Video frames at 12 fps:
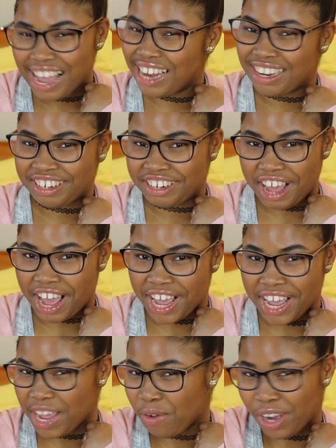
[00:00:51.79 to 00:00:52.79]
and
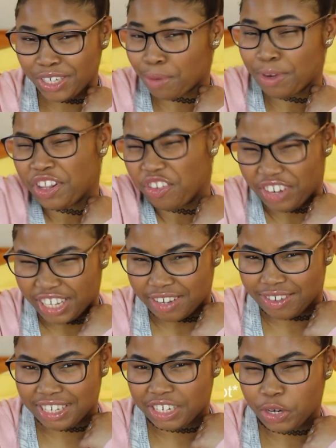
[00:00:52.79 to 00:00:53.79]
watch all my other
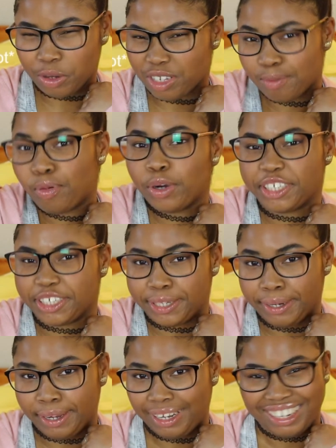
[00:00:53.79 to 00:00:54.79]
videos and support your
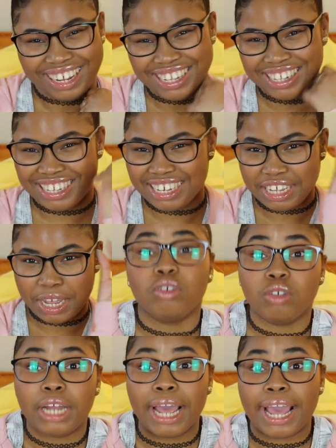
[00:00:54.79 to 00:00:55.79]
girl Alaceia.
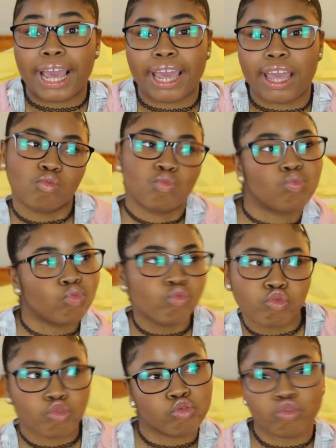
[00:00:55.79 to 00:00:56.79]
Today
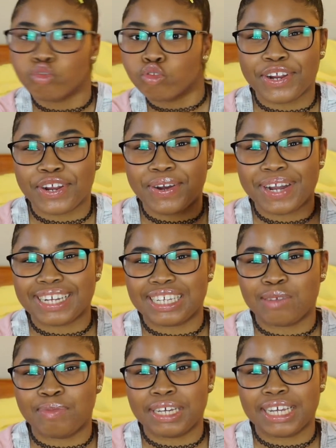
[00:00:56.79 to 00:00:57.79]
you're going
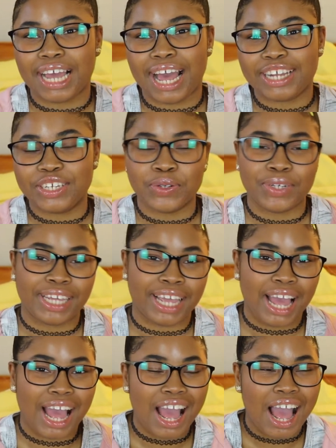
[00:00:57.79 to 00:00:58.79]
to be
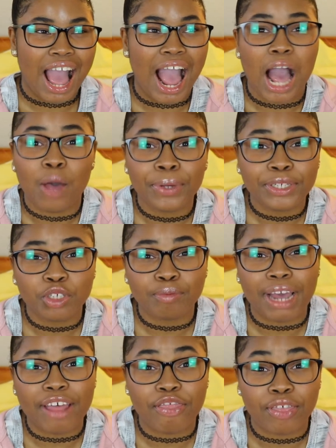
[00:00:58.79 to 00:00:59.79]
doing how I do
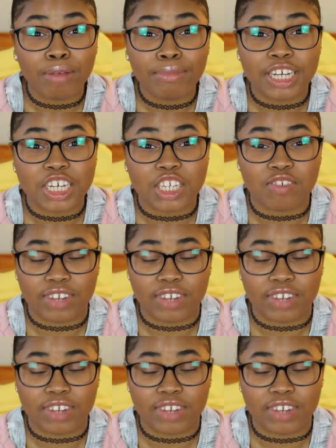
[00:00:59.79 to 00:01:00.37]
my thumbnails